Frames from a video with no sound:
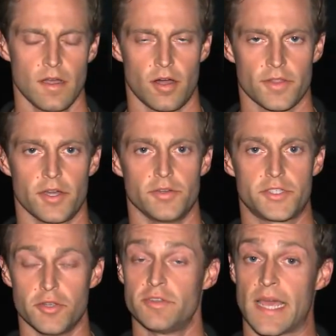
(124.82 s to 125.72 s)
Although
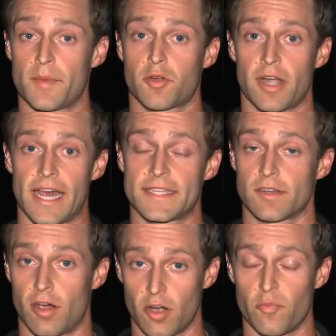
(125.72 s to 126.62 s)
two Democrats
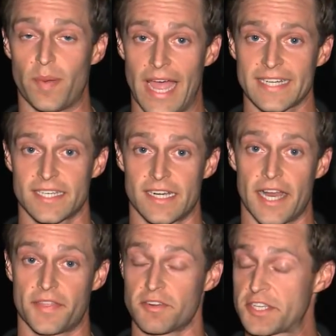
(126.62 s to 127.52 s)
are back
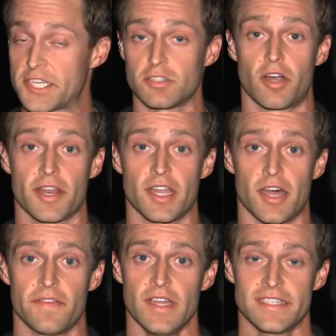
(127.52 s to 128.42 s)
tonight, there still aren't
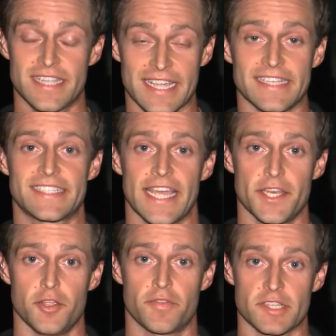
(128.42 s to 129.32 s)
enough to
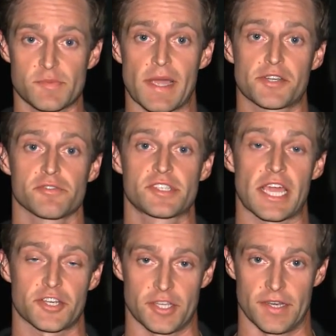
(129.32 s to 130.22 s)
continue the special
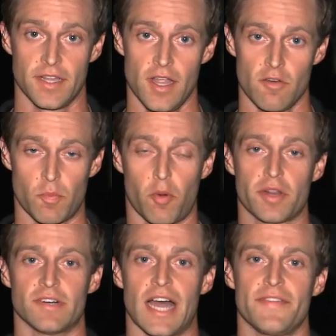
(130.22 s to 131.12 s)
session.
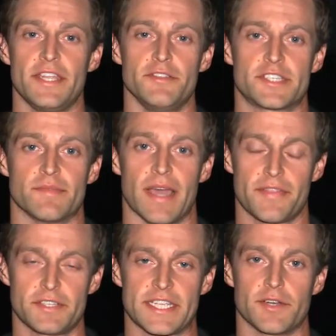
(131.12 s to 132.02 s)
Reporting live in Houston,
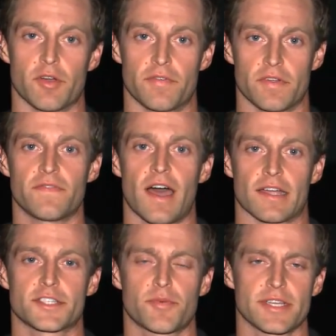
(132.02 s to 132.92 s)
Matthew Seedorff,
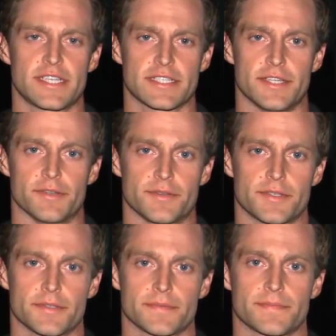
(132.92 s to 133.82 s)
Fox twenty-six News.